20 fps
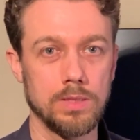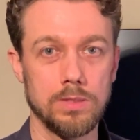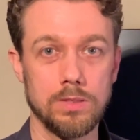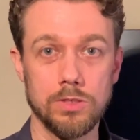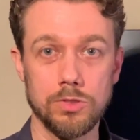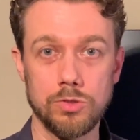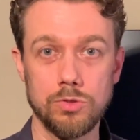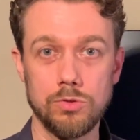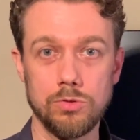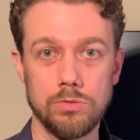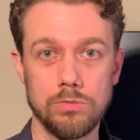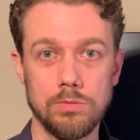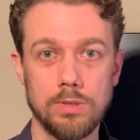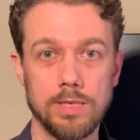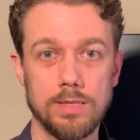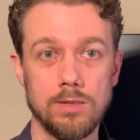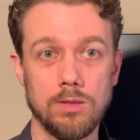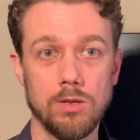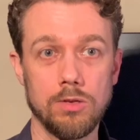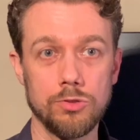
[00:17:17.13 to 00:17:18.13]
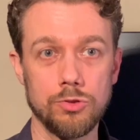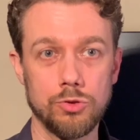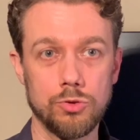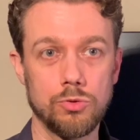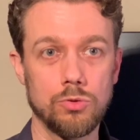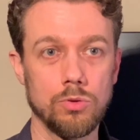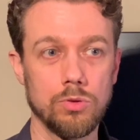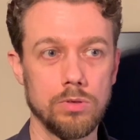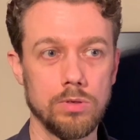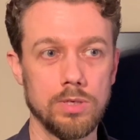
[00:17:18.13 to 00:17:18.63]
Just that lunge
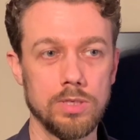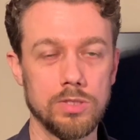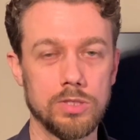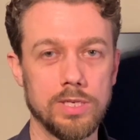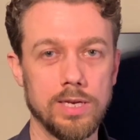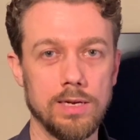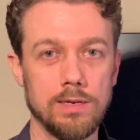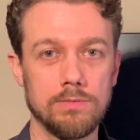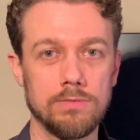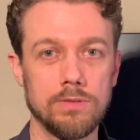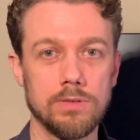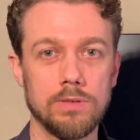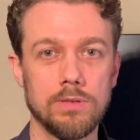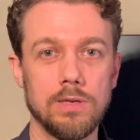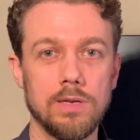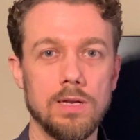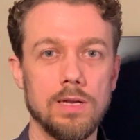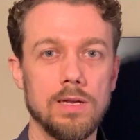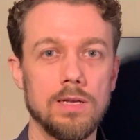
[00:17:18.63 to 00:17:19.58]
turn is kind of a